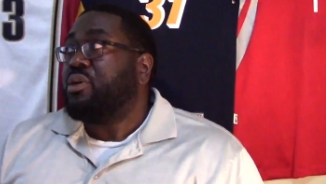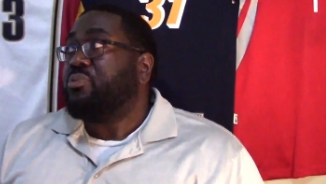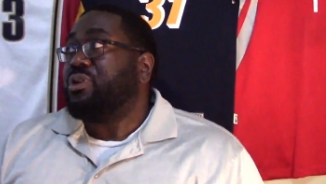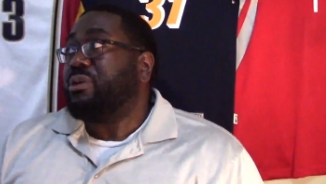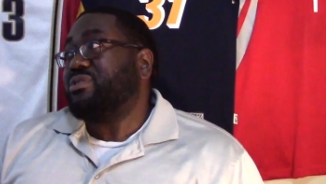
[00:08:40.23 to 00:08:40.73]

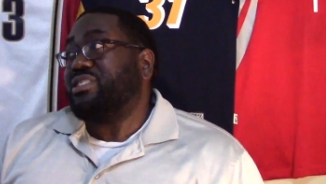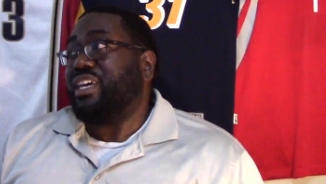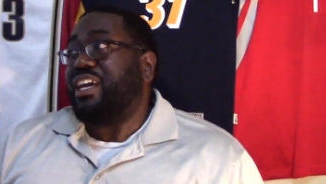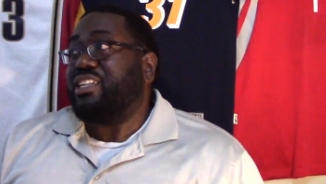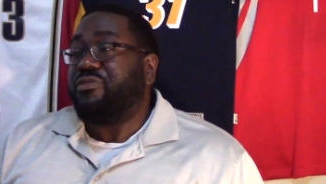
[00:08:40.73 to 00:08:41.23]
But I'm just
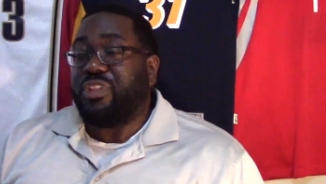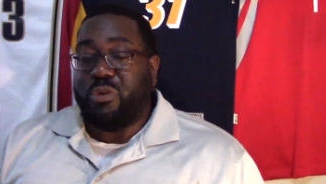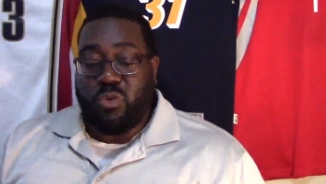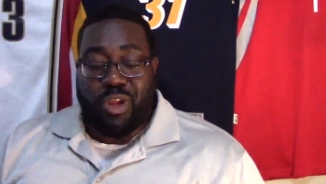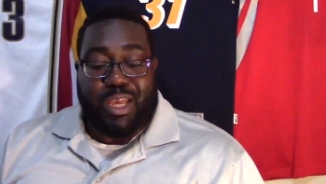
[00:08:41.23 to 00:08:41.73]
saying, if they
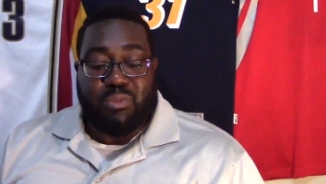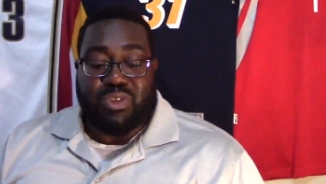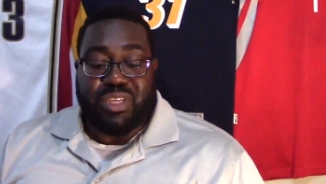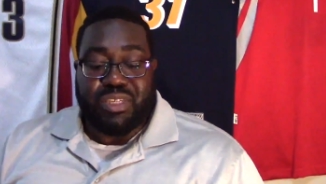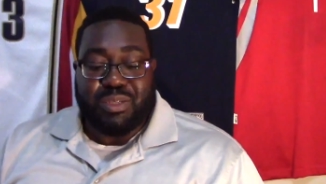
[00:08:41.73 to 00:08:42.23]
were able to
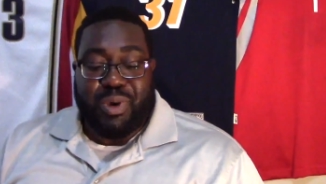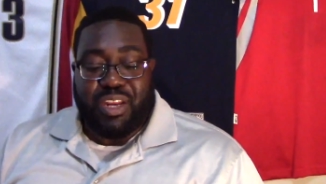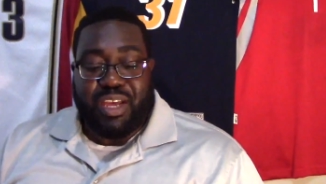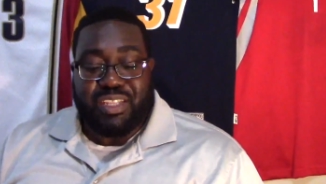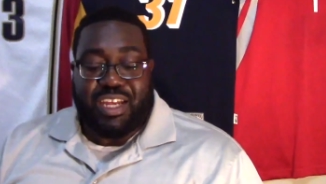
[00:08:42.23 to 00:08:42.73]
get somebody
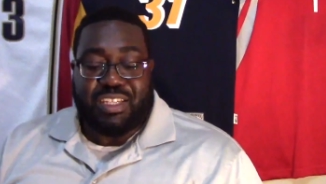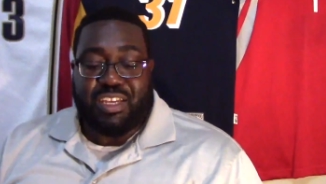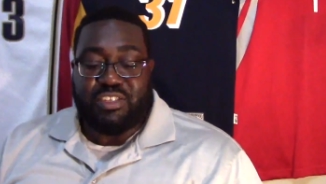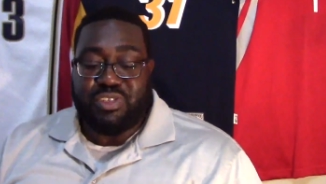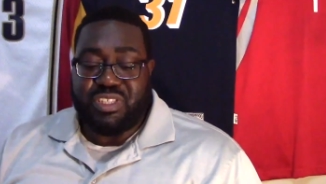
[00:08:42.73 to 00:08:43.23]
like that, I
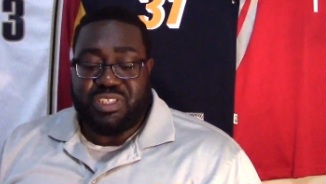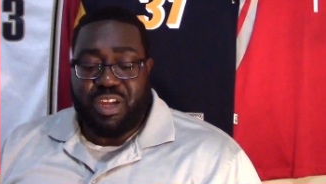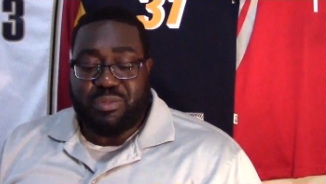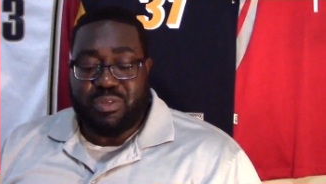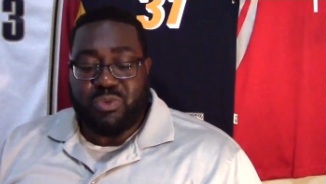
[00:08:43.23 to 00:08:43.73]
think Tristan
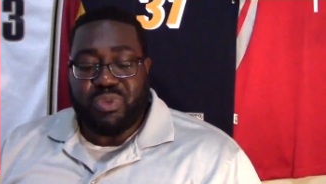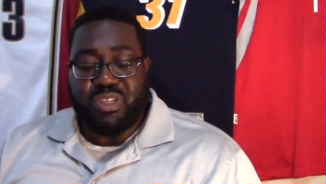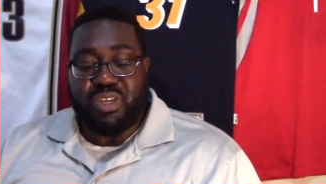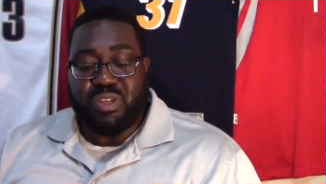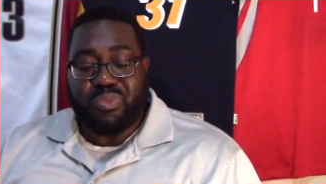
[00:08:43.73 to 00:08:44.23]
Thompson would be
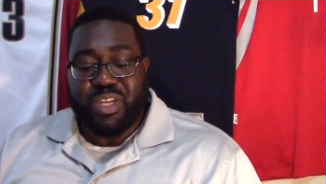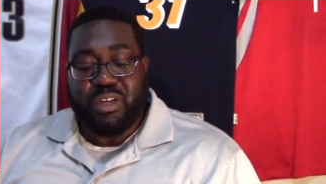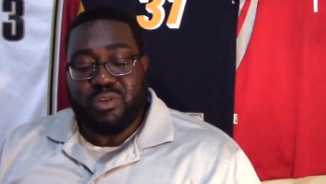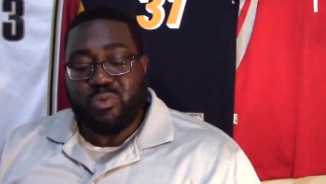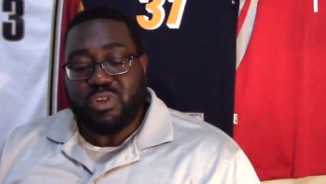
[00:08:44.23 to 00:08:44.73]
another
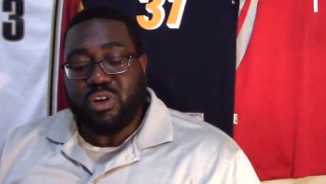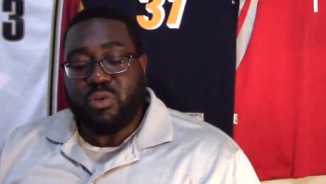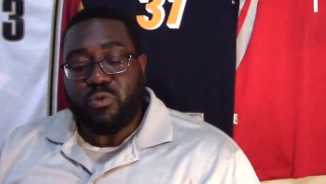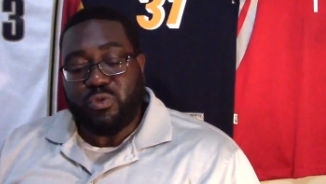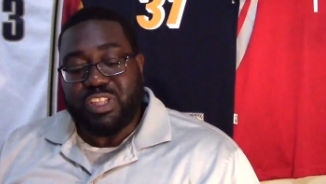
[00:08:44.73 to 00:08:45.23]
player who would
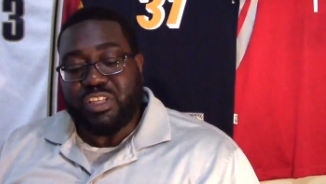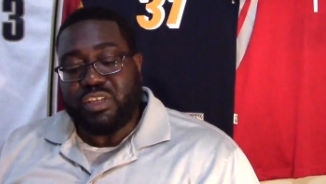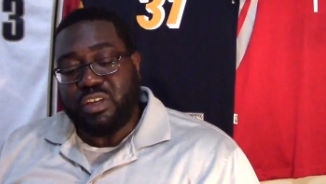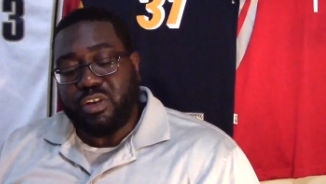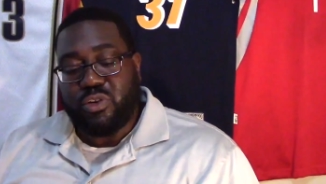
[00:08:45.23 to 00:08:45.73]
go really